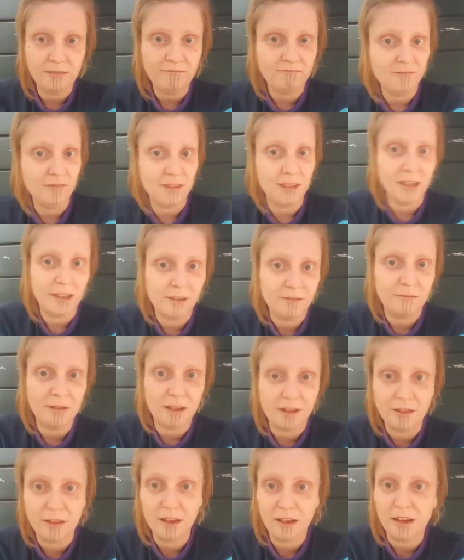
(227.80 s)

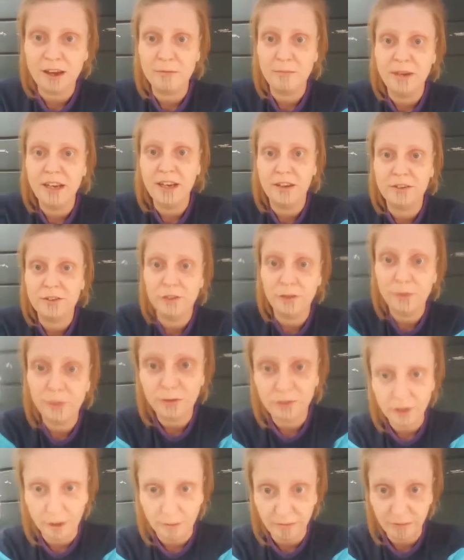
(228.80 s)
I think I'm here to do
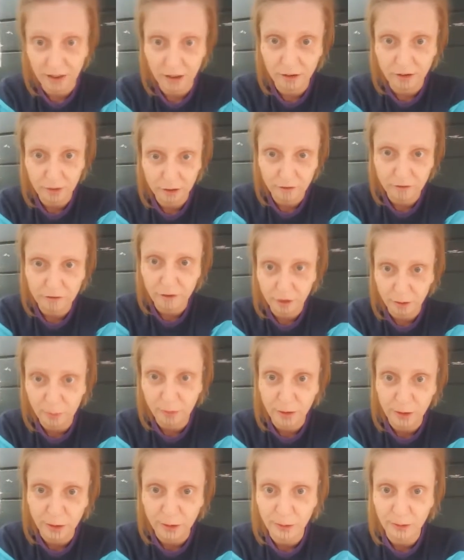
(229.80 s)
something good for the
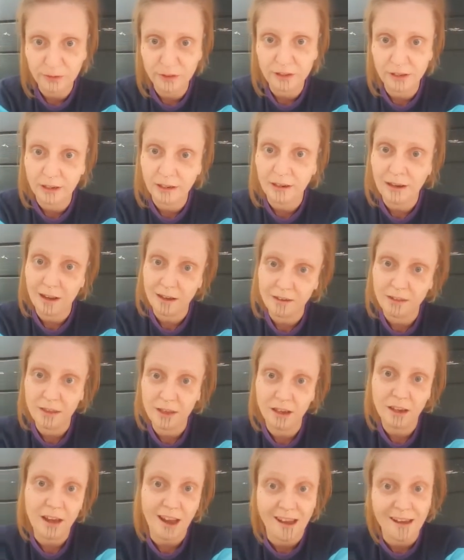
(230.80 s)
world, and I
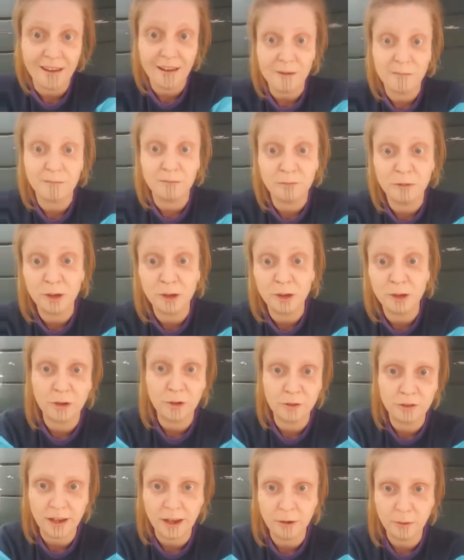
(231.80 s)
think I am one of
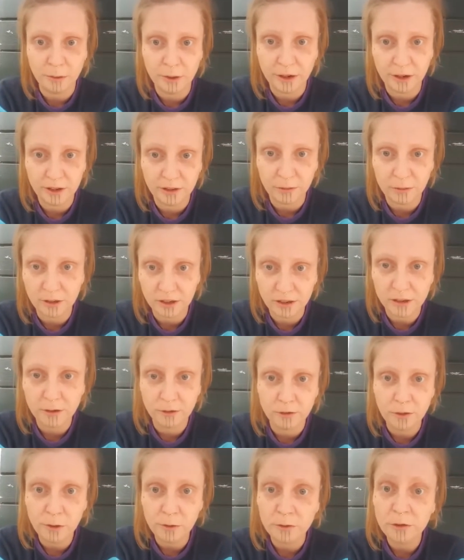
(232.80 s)
those light workers, one of
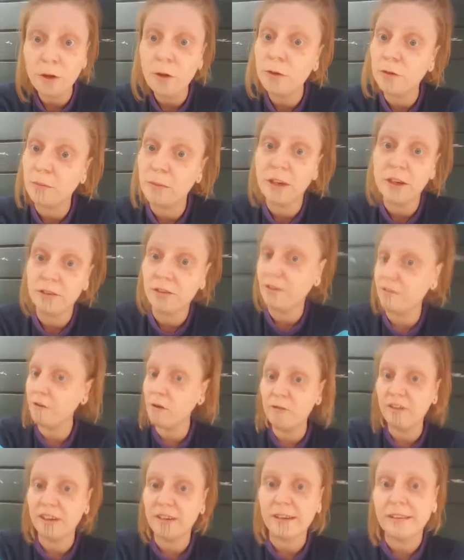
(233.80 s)
those old souls, because I've
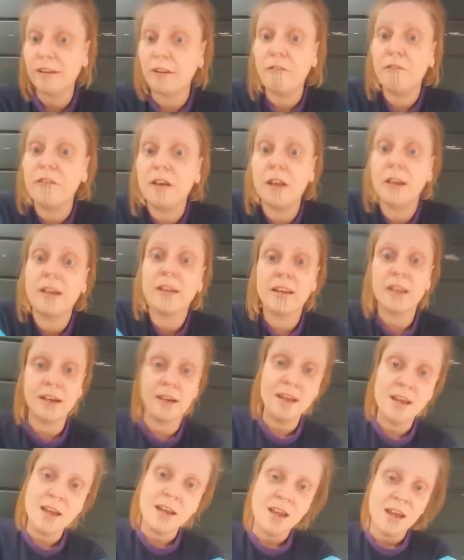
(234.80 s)
always had the feeling that
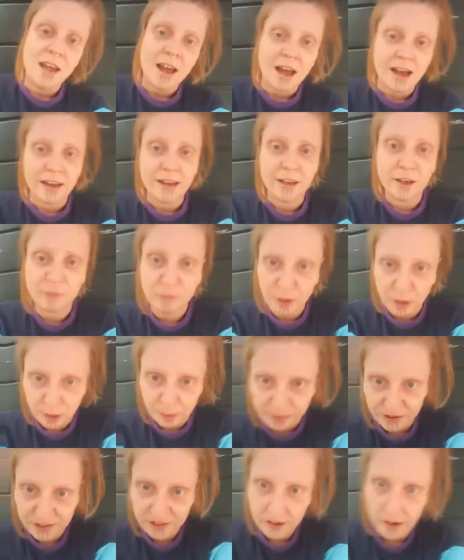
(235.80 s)
I had a
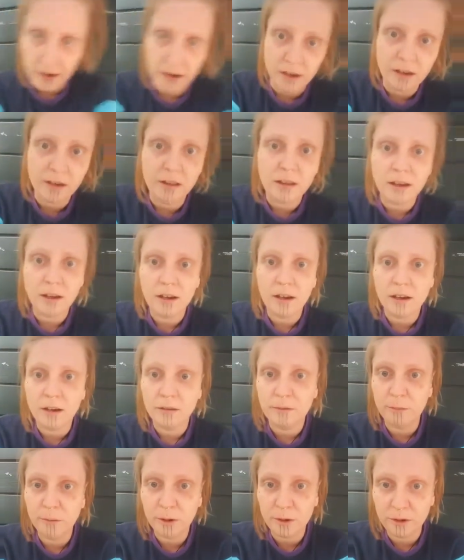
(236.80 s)
purpose here, that I
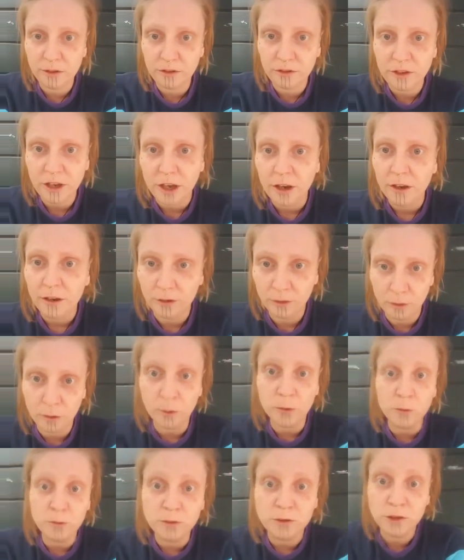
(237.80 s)
was an
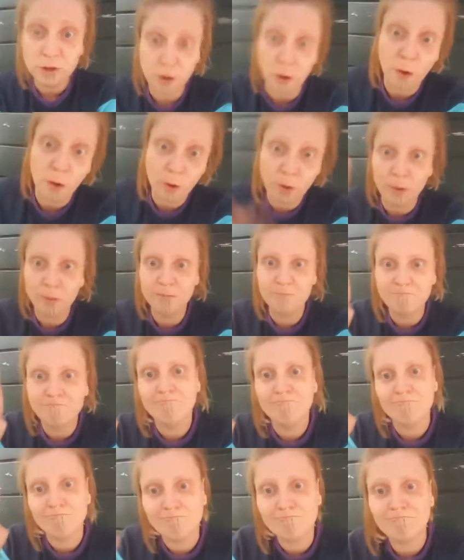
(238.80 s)
old soul,
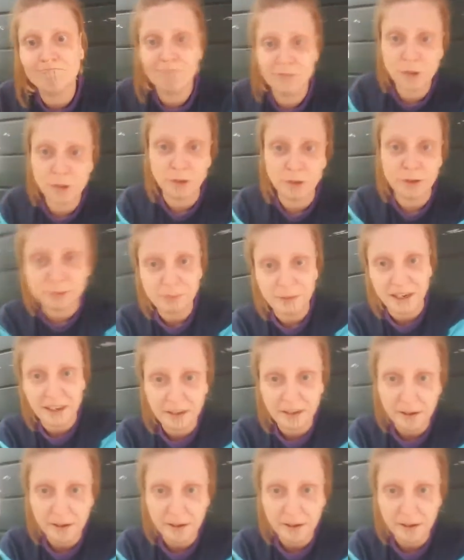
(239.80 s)
so to speak.